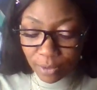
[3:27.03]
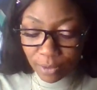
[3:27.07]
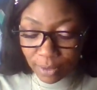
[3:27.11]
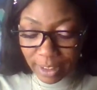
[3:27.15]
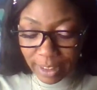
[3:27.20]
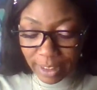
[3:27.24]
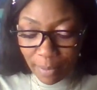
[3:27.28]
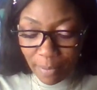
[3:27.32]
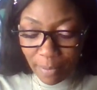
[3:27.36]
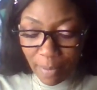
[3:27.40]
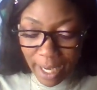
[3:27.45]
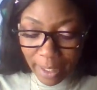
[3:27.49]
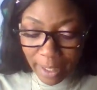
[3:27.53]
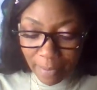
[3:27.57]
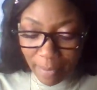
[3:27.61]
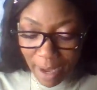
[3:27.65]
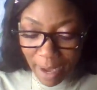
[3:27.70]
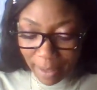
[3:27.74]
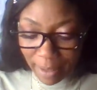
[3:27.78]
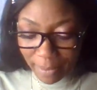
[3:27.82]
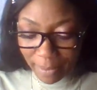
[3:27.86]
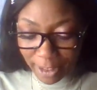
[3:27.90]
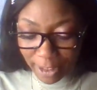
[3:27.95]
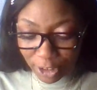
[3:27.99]
somebody
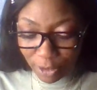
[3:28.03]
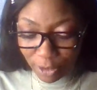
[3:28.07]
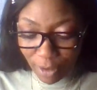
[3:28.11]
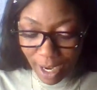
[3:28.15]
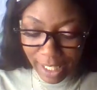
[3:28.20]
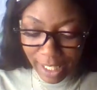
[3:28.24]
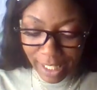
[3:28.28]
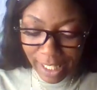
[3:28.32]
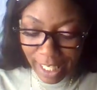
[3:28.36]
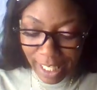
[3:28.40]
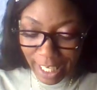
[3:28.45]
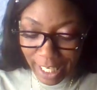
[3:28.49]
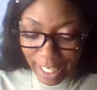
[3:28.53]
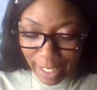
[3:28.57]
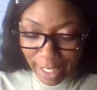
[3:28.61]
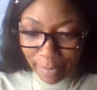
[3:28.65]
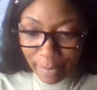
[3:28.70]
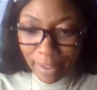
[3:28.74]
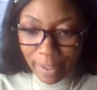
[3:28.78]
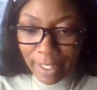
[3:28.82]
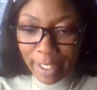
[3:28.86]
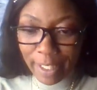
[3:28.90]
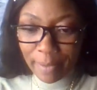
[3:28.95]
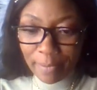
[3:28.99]
might be trying to get up
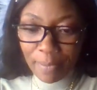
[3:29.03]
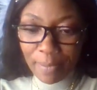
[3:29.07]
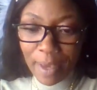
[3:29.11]
in them